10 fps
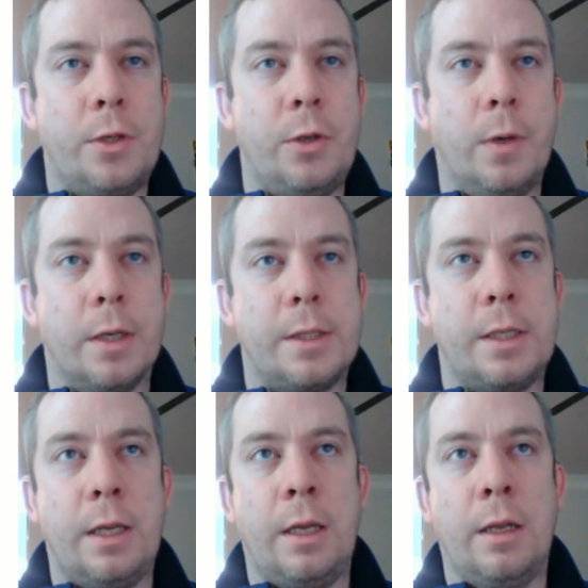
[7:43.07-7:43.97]
you want to
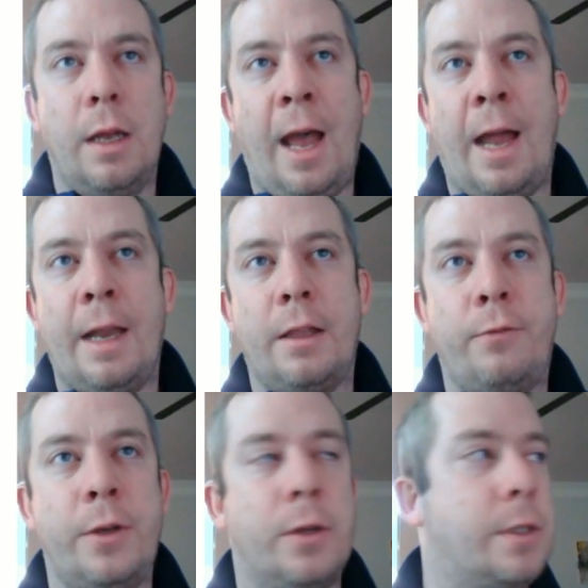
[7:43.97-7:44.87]
see, adding the
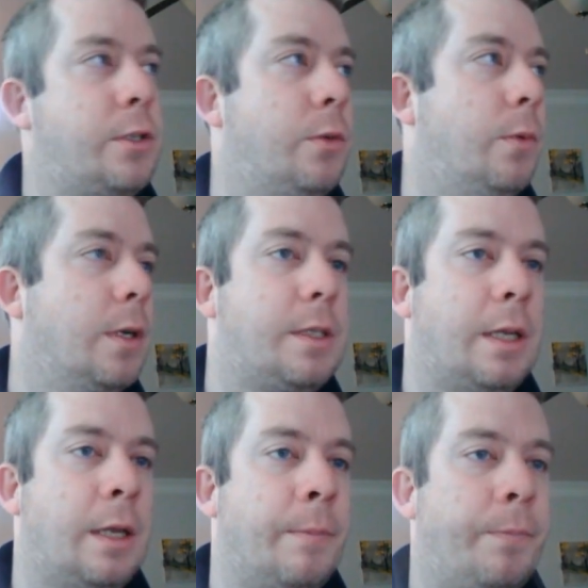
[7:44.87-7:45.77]
fields that you want to see.